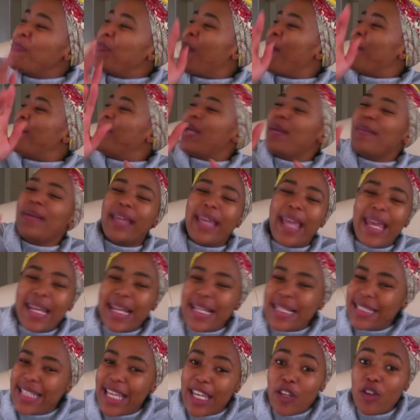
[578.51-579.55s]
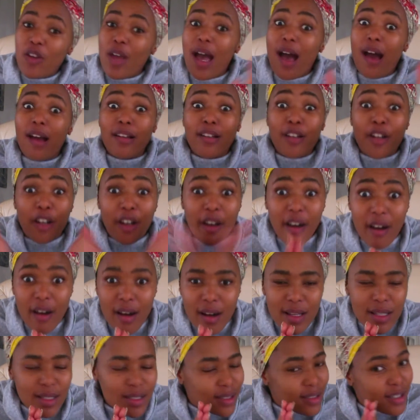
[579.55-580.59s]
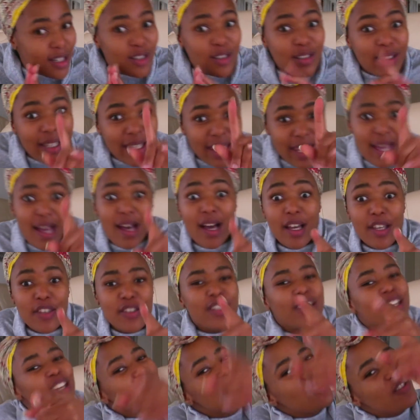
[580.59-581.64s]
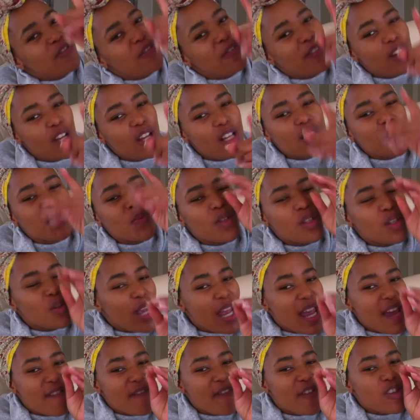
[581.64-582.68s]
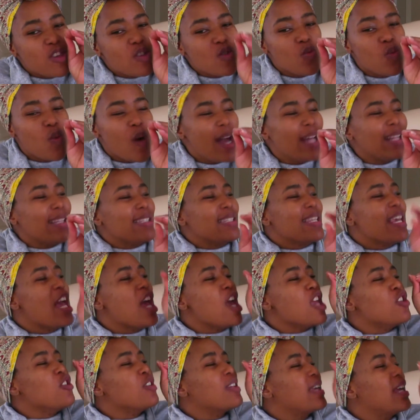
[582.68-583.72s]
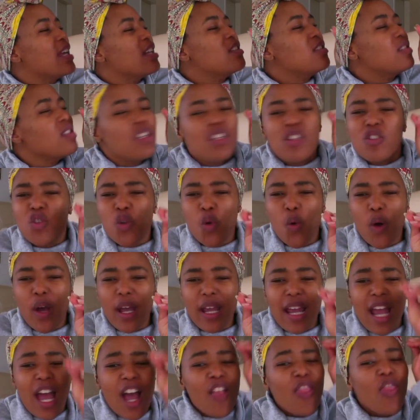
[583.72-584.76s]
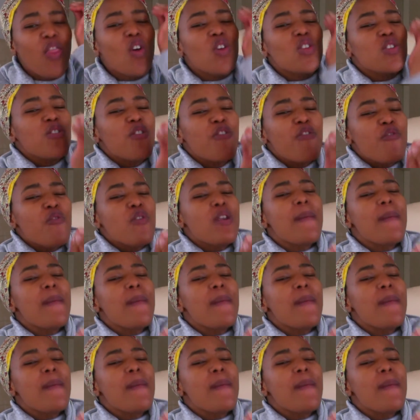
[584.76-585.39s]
baby, can I take you out? Girls, look here, you get to flirt with whoever you want. You get to enjoy those free